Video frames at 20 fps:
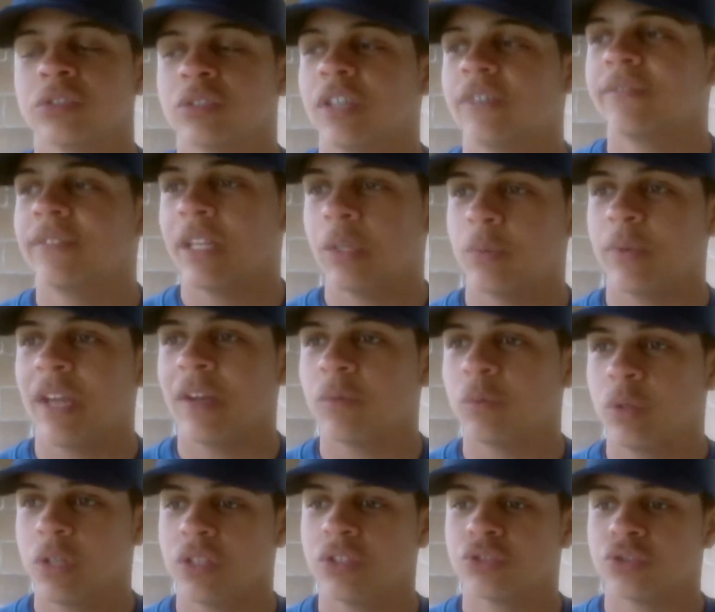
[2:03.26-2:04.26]
so I feel like we have
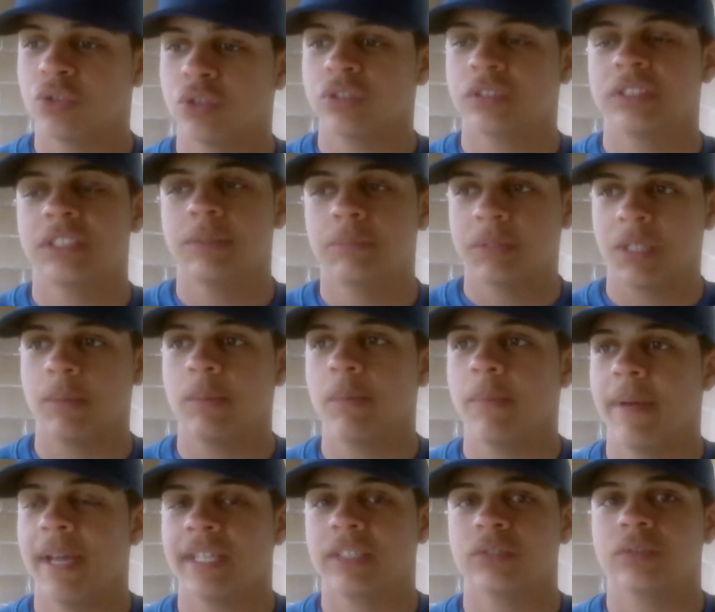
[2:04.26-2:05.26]
one of the stronger teams
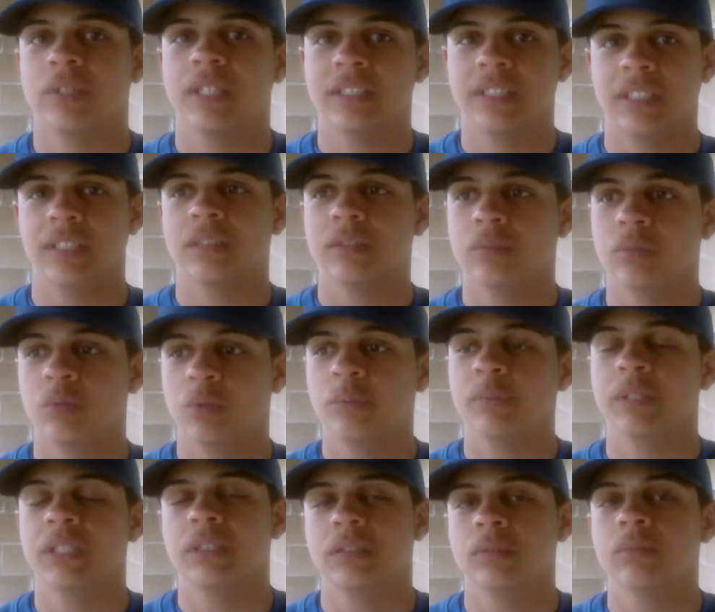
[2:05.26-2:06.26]
coming back. So I think we'll
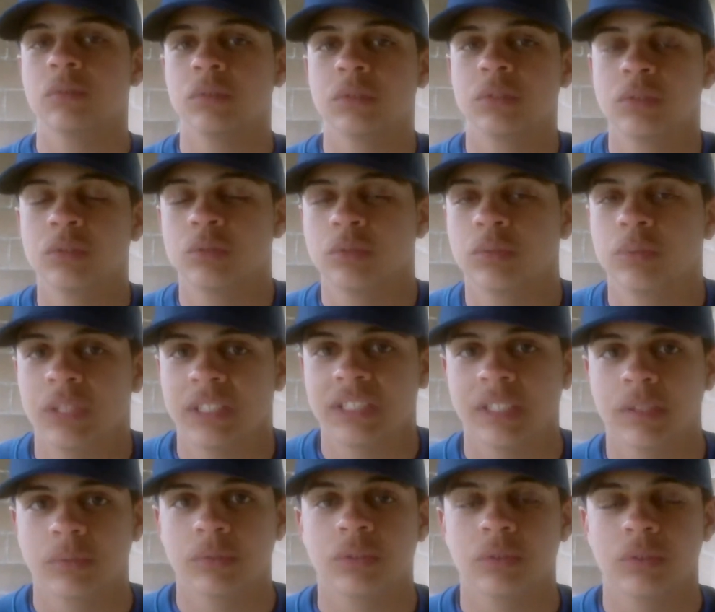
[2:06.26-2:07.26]
be we'll, we'll I
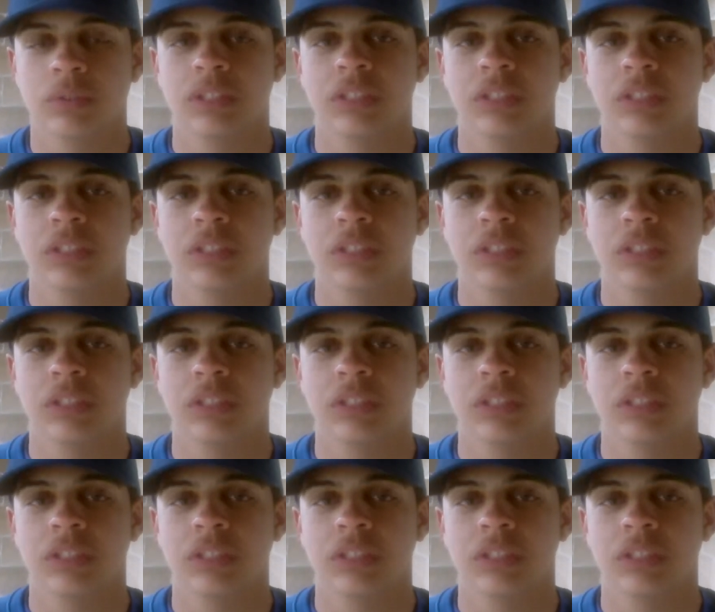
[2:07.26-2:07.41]
think we'll do